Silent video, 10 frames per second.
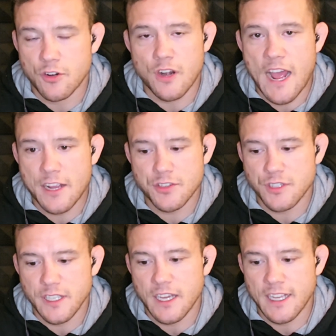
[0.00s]

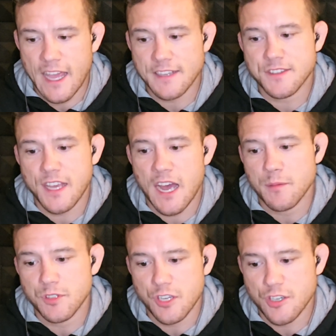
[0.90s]
internationally against the
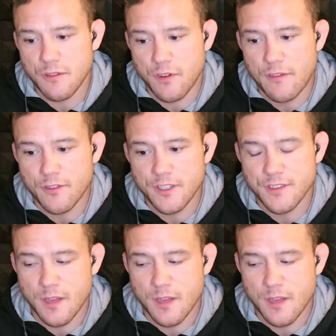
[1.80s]
IBJJF referees.